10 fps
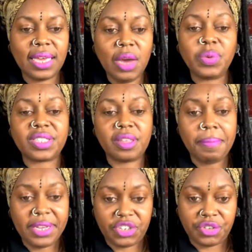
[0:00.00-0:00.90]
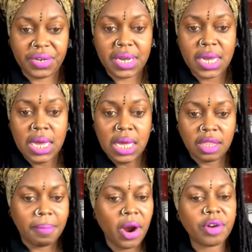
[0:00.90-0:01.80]
It was the mystery.
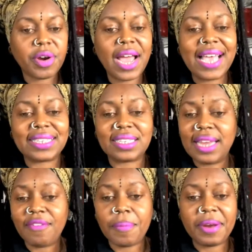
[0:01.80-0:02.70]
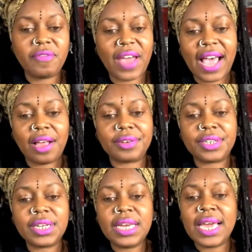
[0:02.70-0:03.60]
The murderer has never been found,
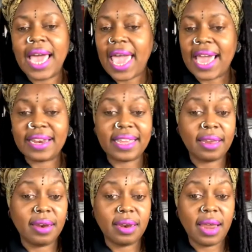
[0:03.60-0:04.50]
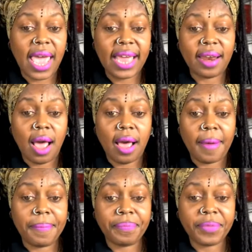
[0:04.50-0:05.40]
and
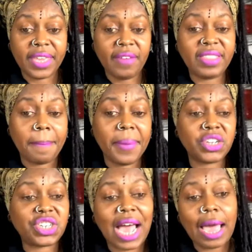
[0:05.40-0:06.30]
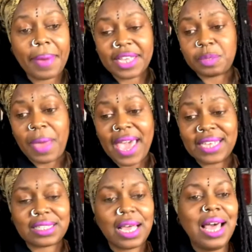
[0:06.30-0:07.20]
given that much time has
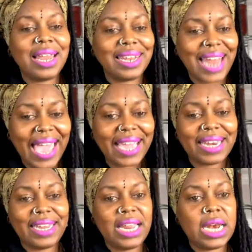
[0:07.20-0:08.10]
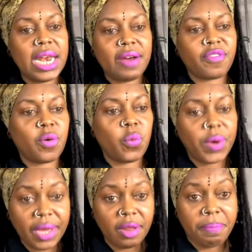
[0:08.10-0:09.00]
passed, likely never
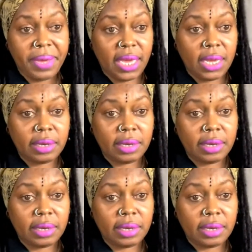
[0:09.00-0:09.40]
will be.